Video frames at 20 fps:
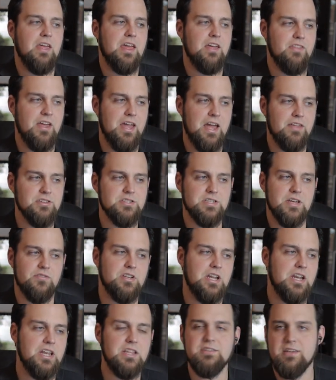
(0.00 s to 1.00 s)
They they had the
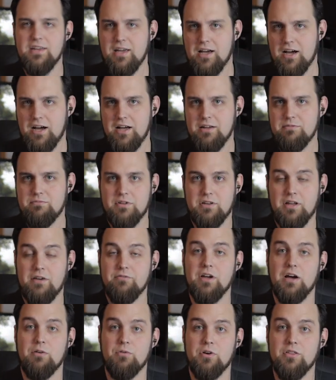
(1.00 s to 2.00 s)
seven eighty T I, and
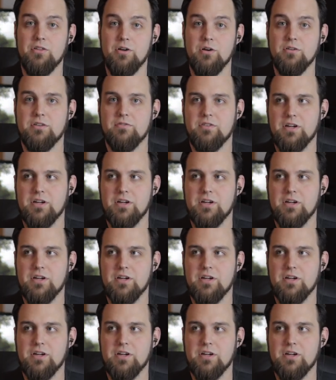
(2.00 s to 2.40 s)
I've got one of those.